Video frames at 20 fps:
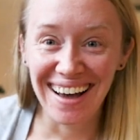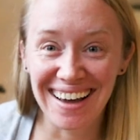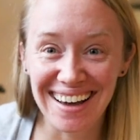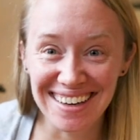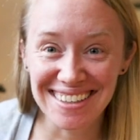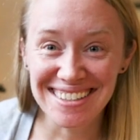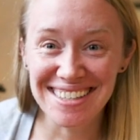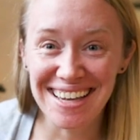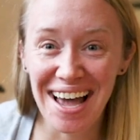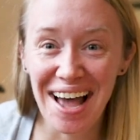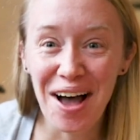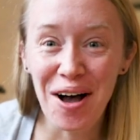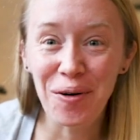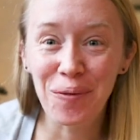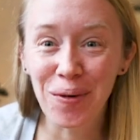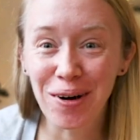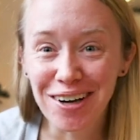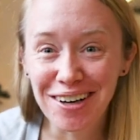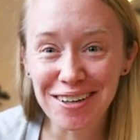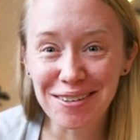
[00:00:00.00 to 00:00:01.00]
Hi guys,
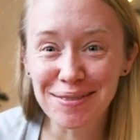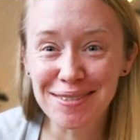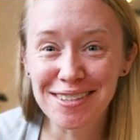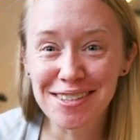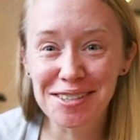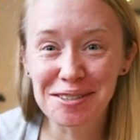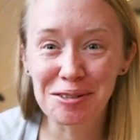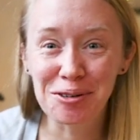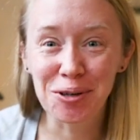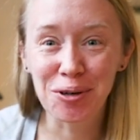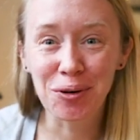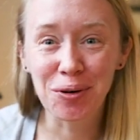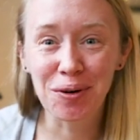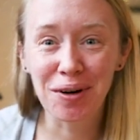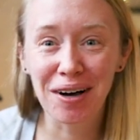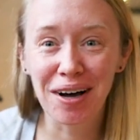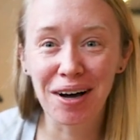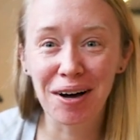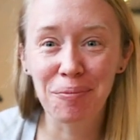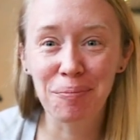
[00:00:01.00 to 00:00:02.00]
welcome
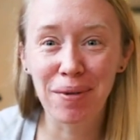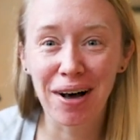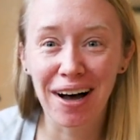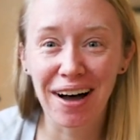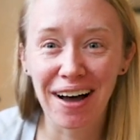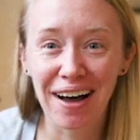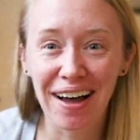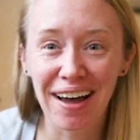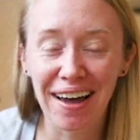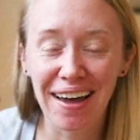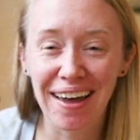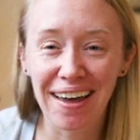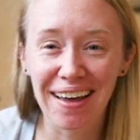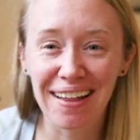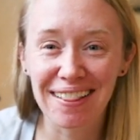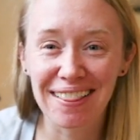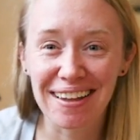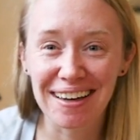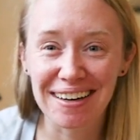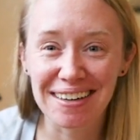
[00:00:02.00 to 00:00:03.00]
to
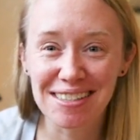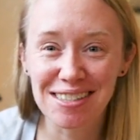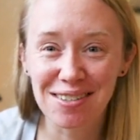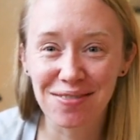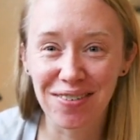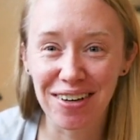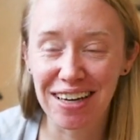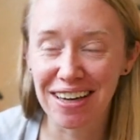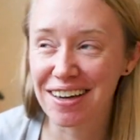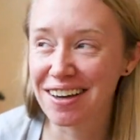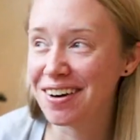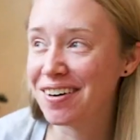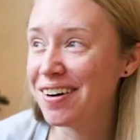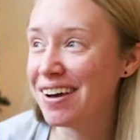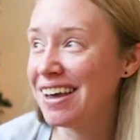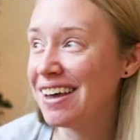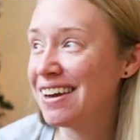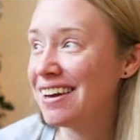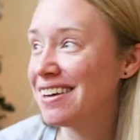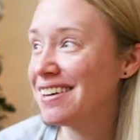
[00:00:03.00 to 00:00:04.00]
my latest video.
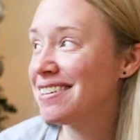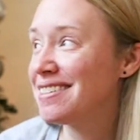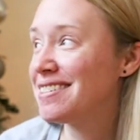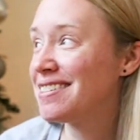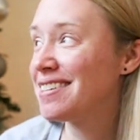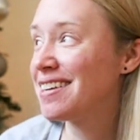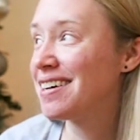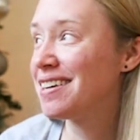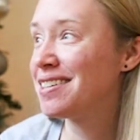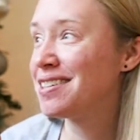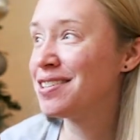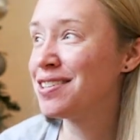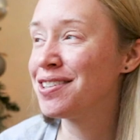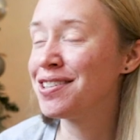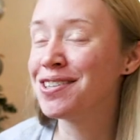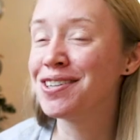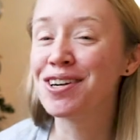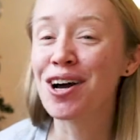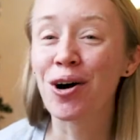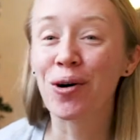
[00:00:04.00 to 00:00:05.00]
It is
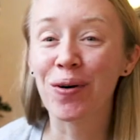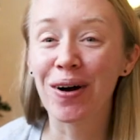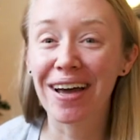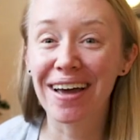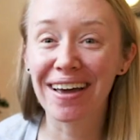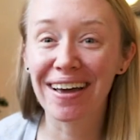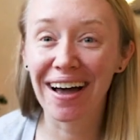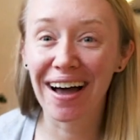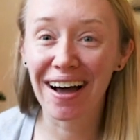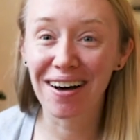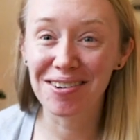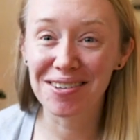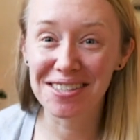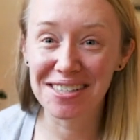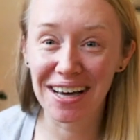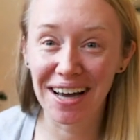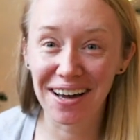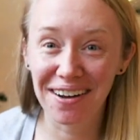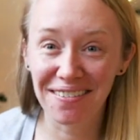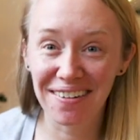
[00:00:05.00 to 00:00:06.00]
snowing
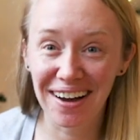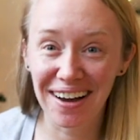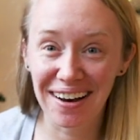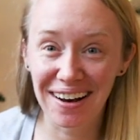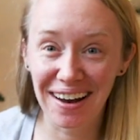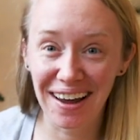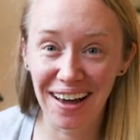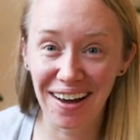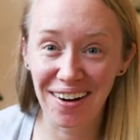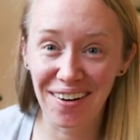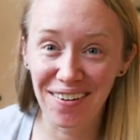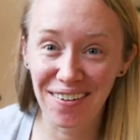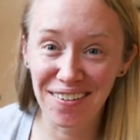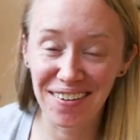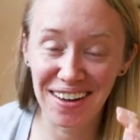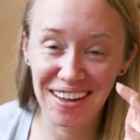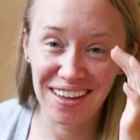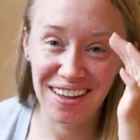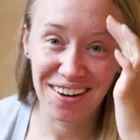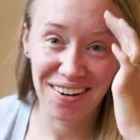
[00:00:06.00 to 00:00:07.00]
outside right now
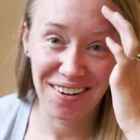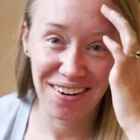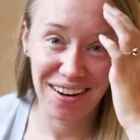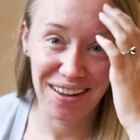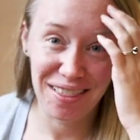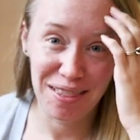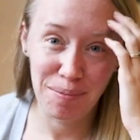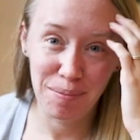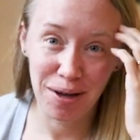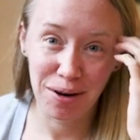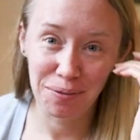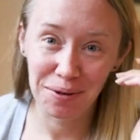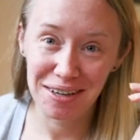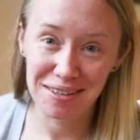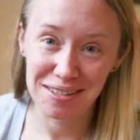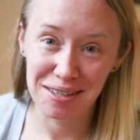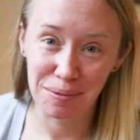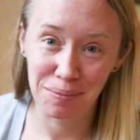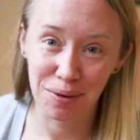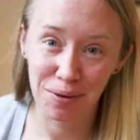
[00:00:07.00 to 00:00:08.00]
here in the
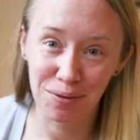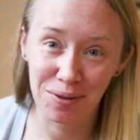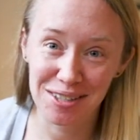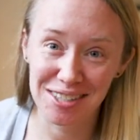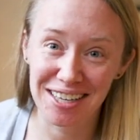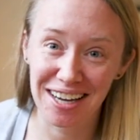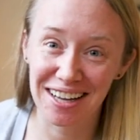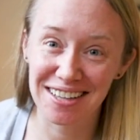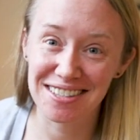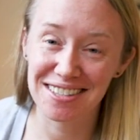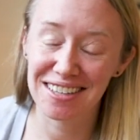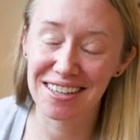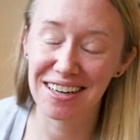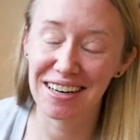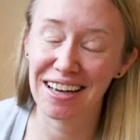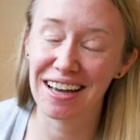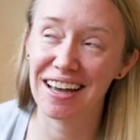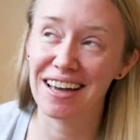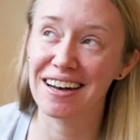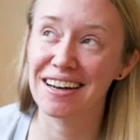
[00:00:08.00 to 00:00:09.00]
Midwest up in
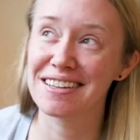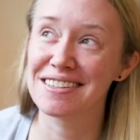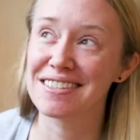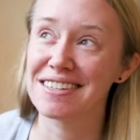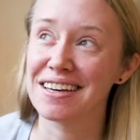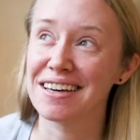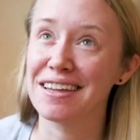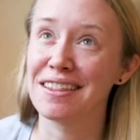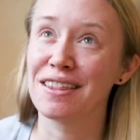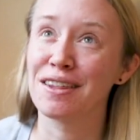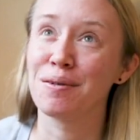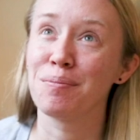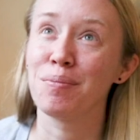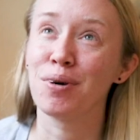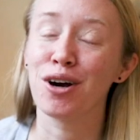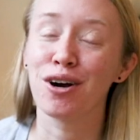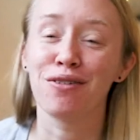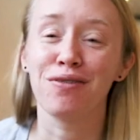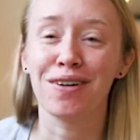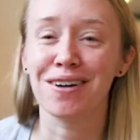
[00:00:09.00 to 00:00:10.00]
Wisconsin, and it's like the
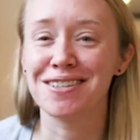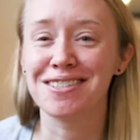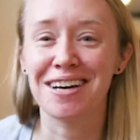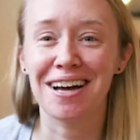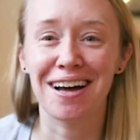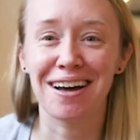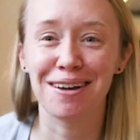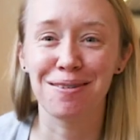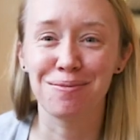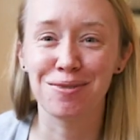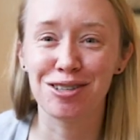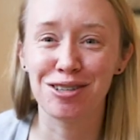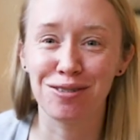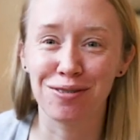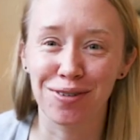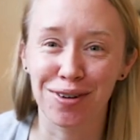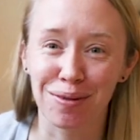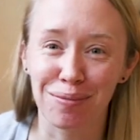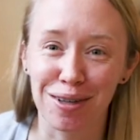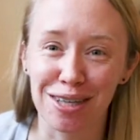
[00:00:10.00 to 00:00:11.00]
perfect time
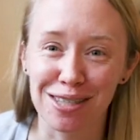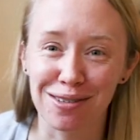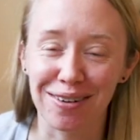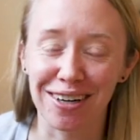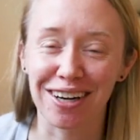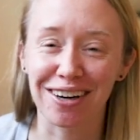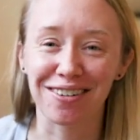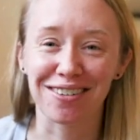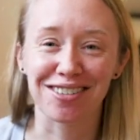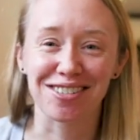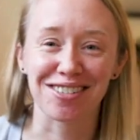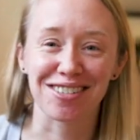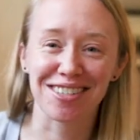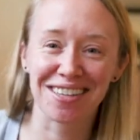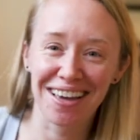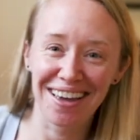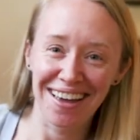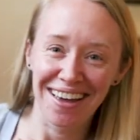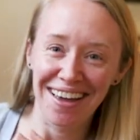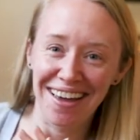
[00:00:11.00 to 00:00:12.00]
to film this video, which is